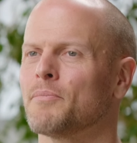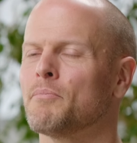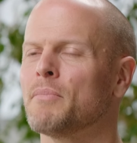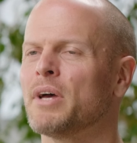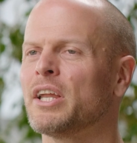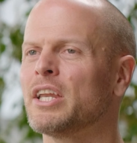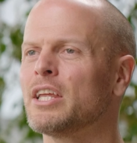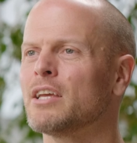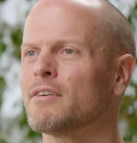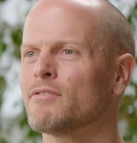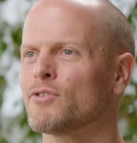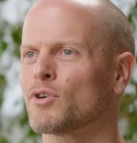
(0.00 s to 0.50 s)

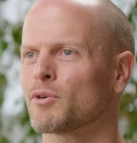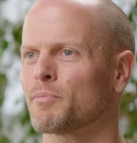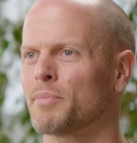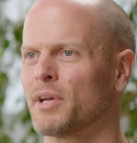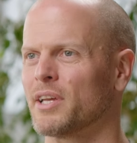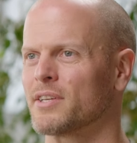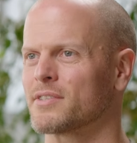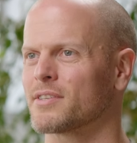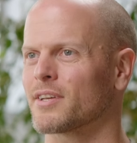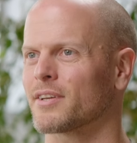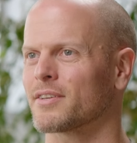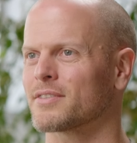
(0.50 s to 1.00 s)
many of your
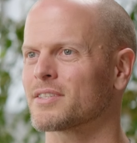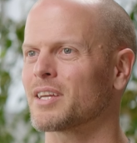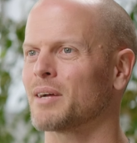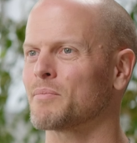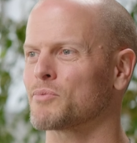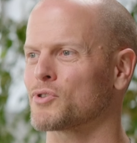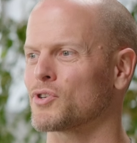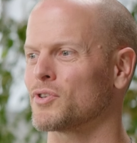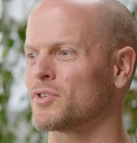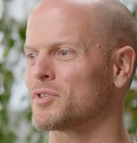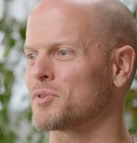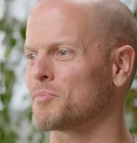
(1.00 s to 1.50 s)
basic
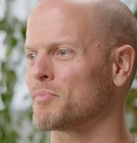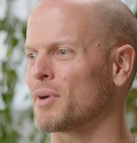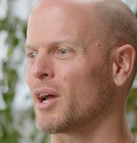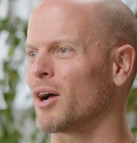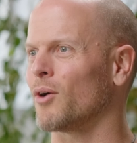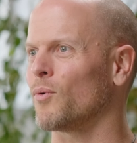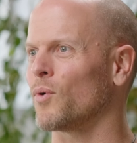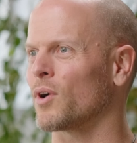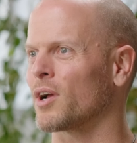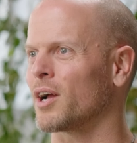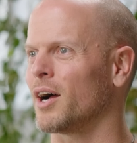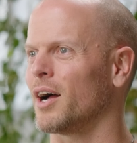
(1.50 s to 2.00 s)
assumptions
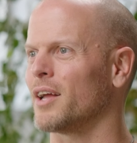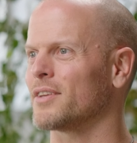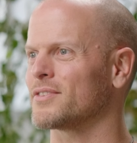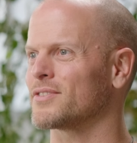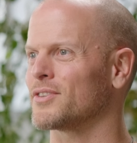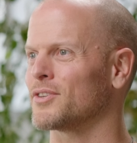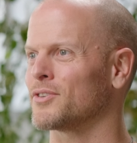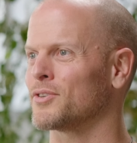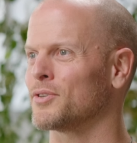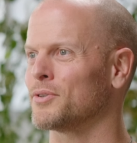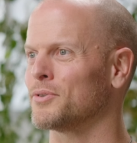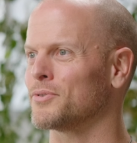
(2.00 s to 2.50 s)
about what
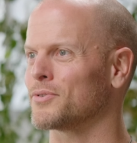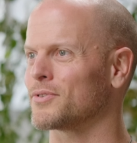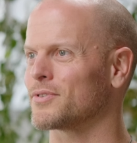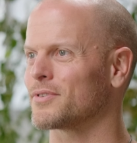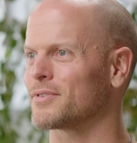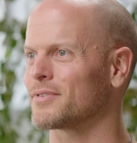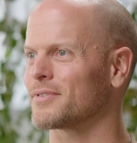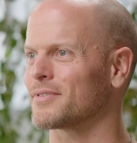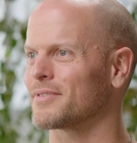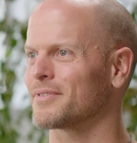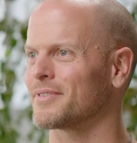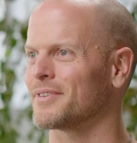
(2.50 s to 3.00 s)

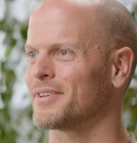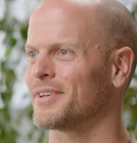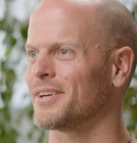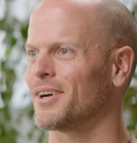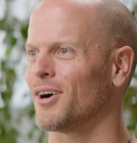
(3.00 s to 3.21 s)
constitutes